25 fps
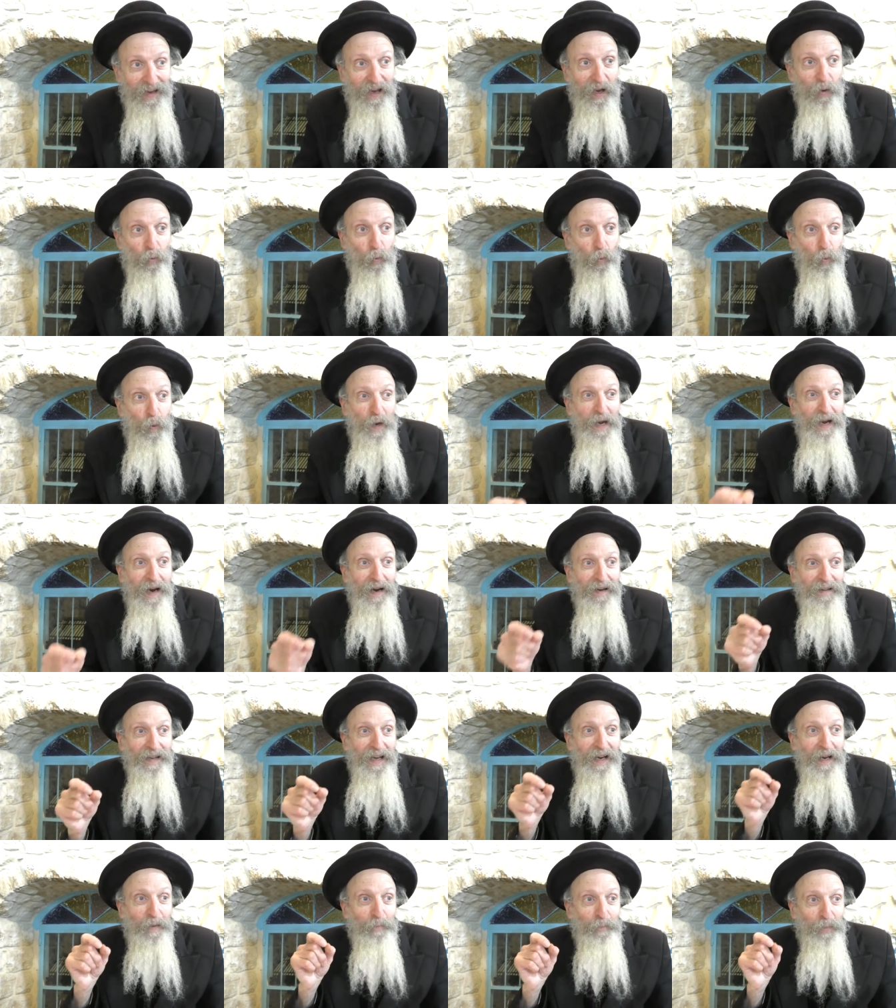And we are
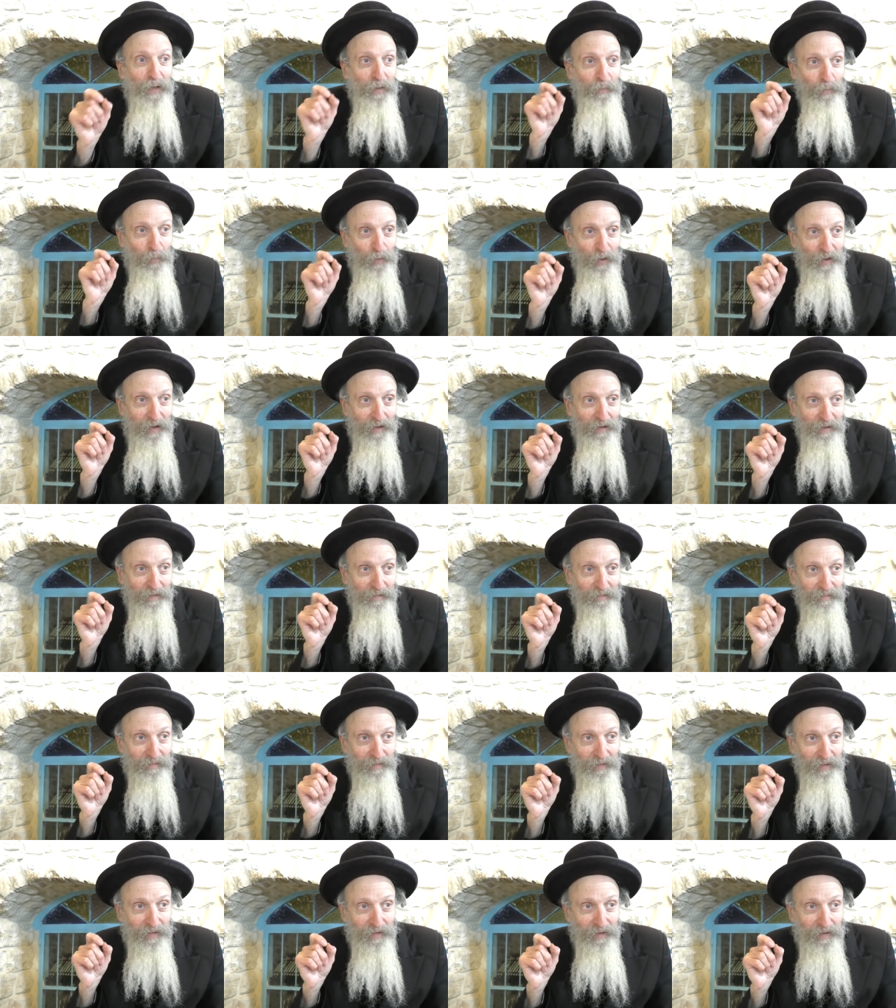like a pinprick.
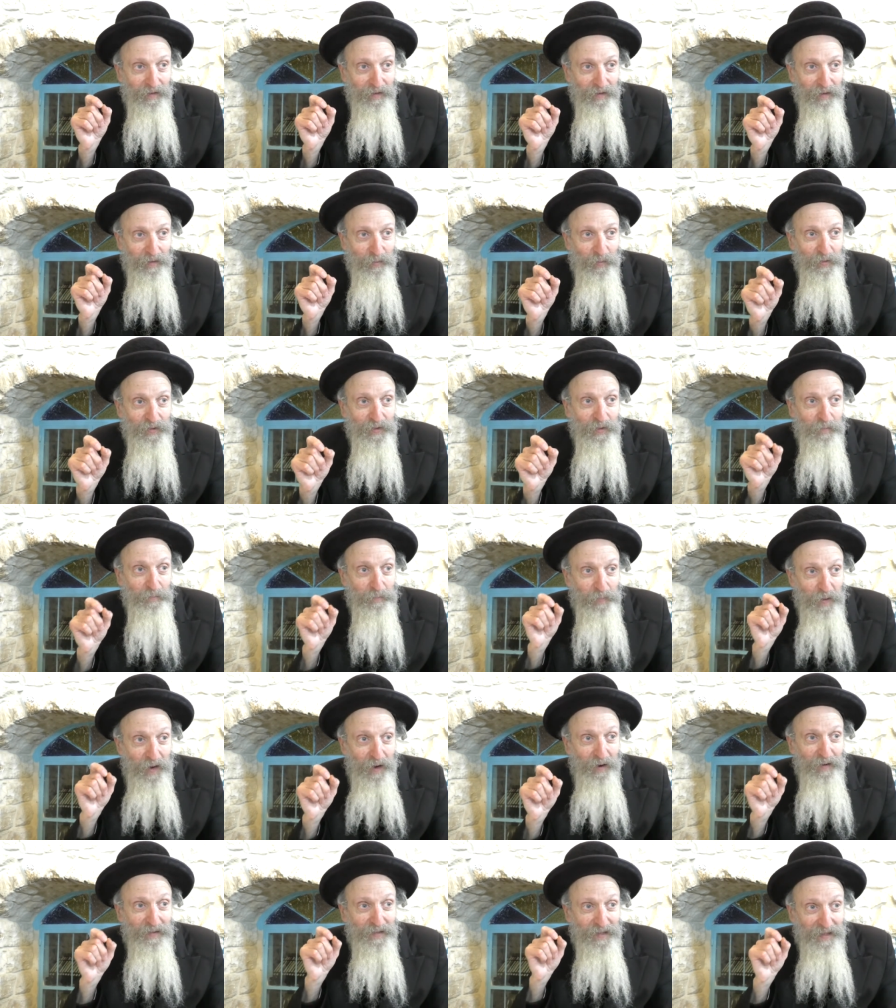It's
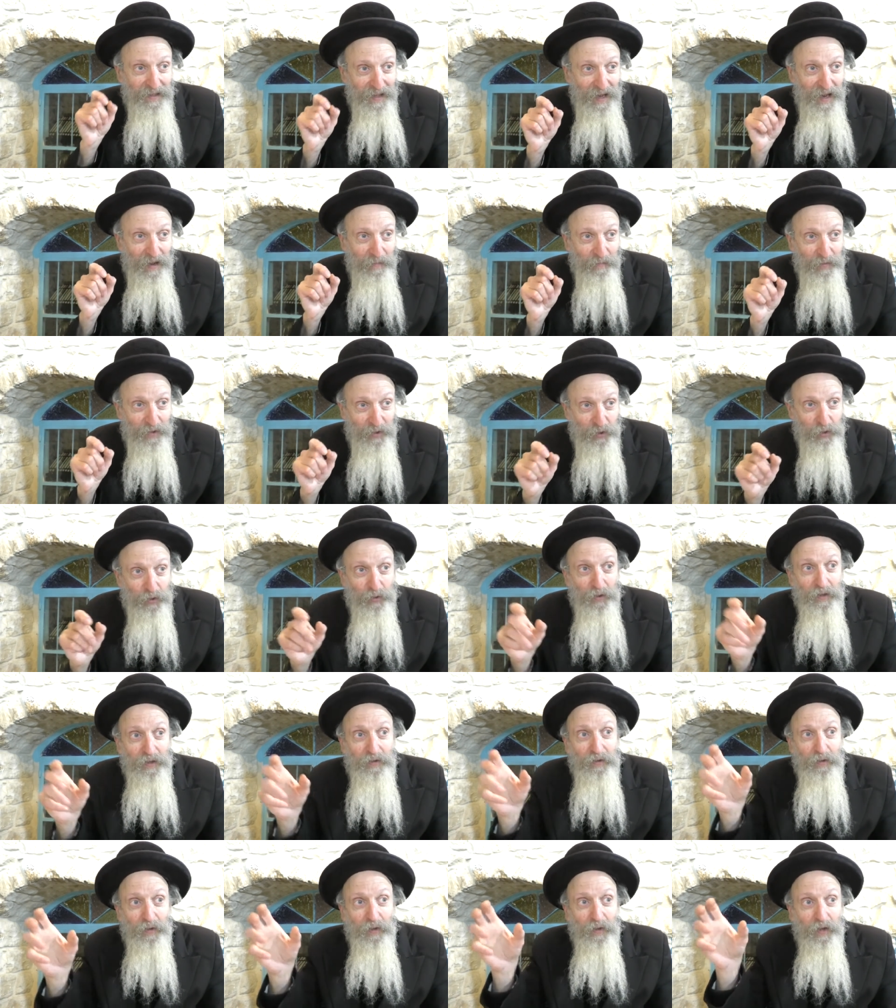compared to them, it's
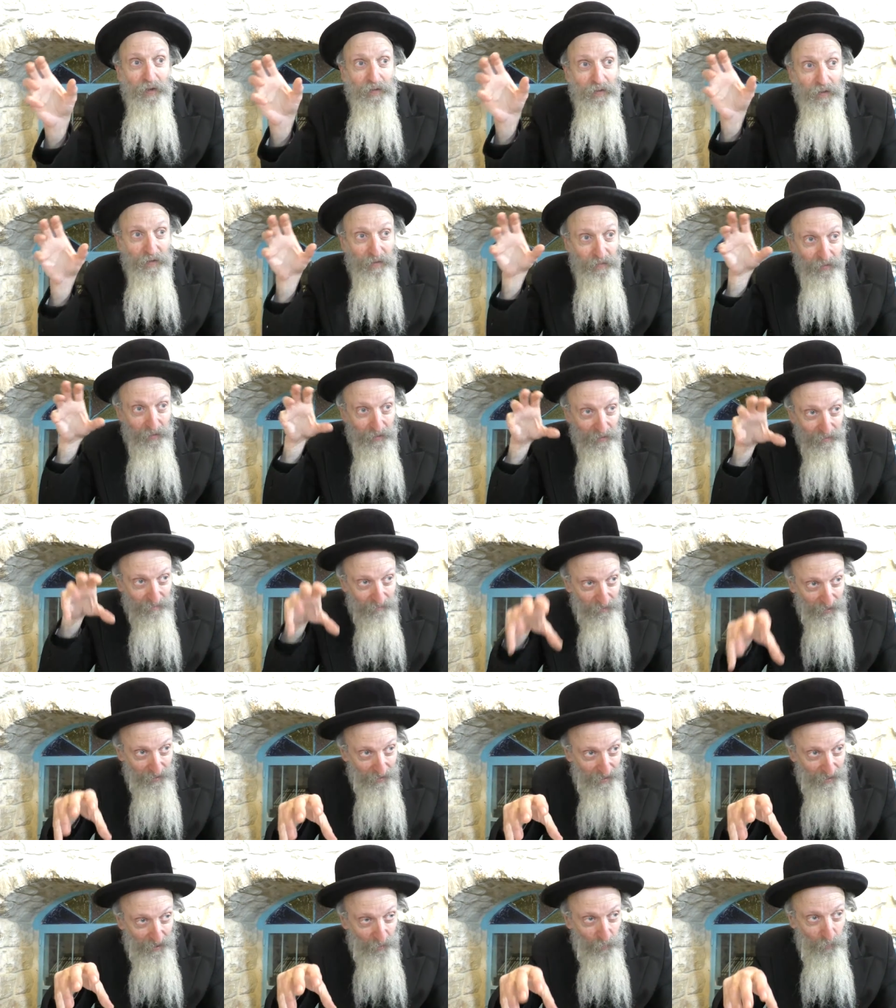really so the, the, the,
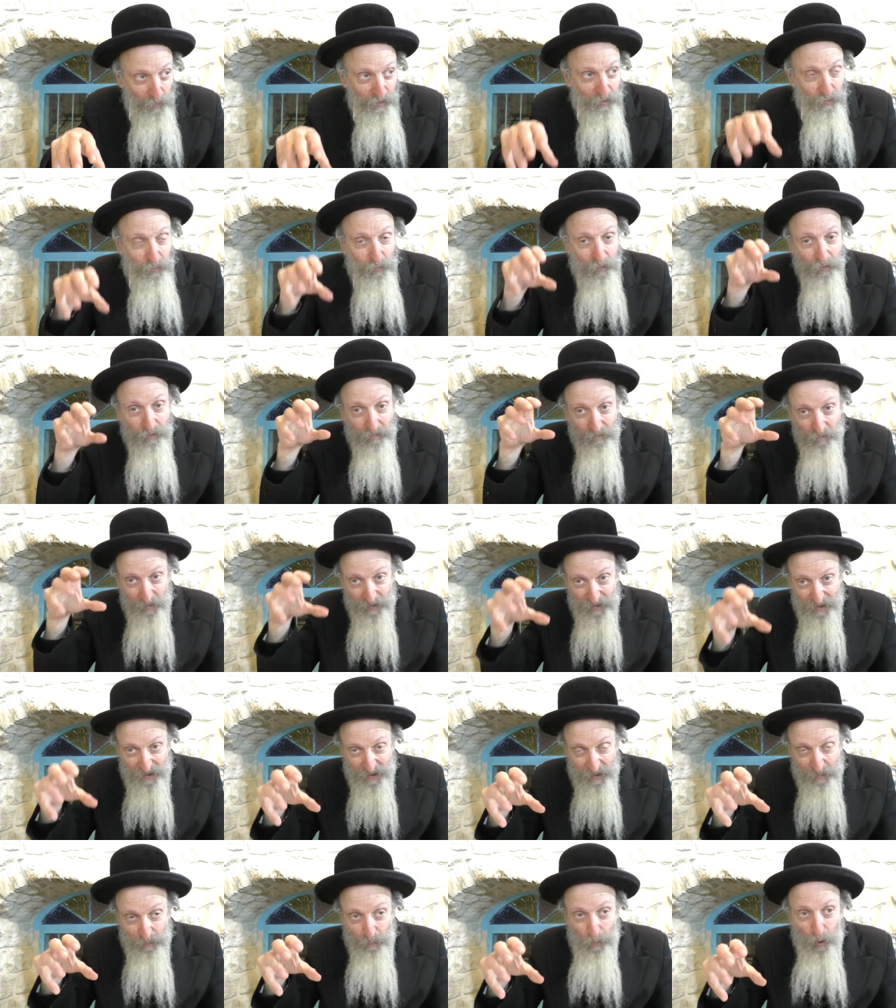later ones were was a
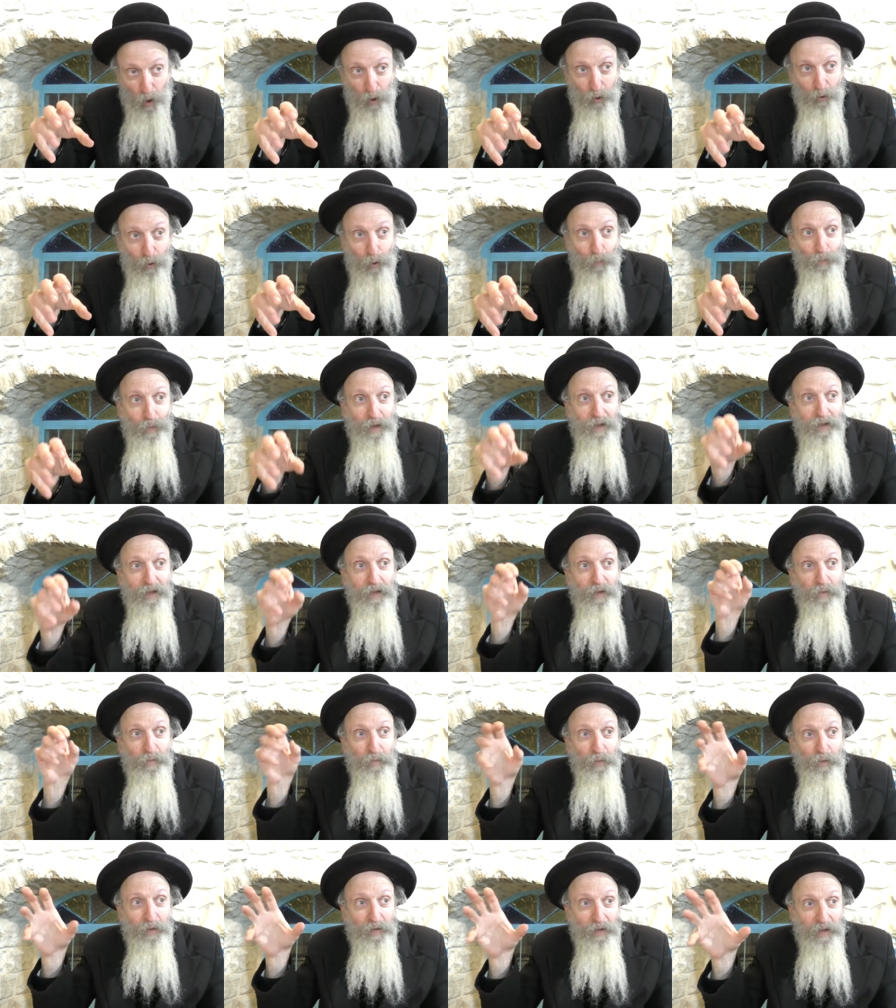smaller opening than the
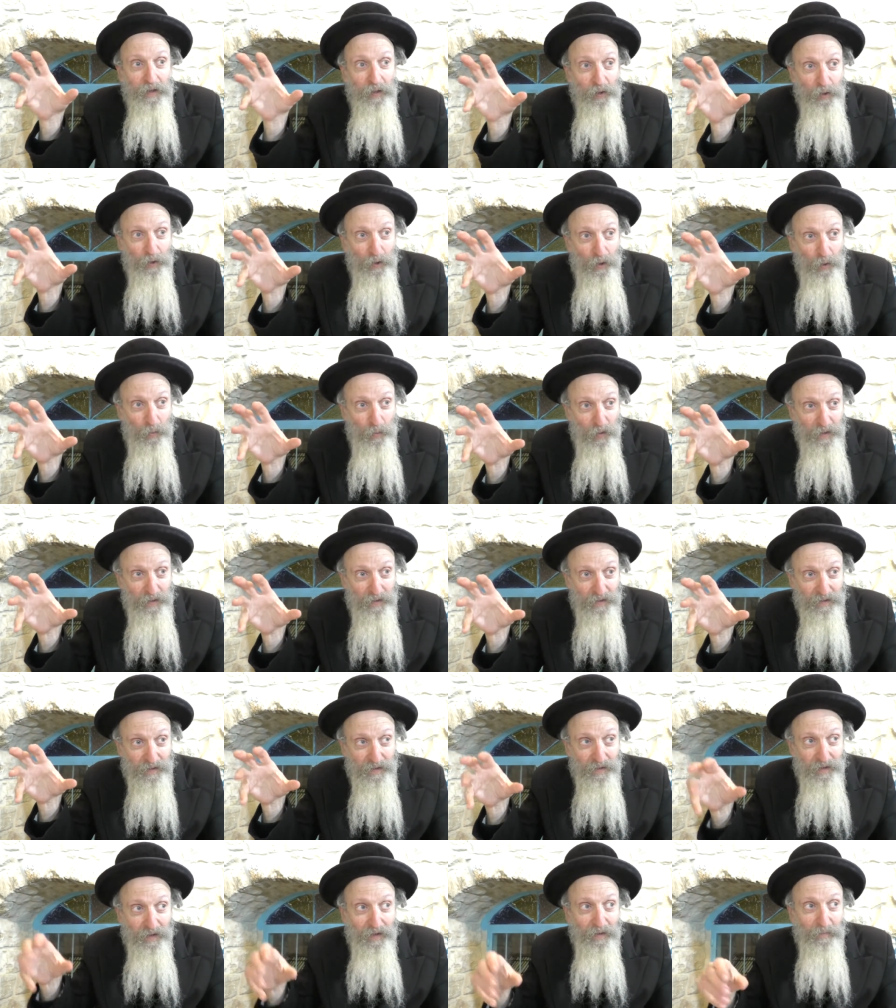first than the earlier ones,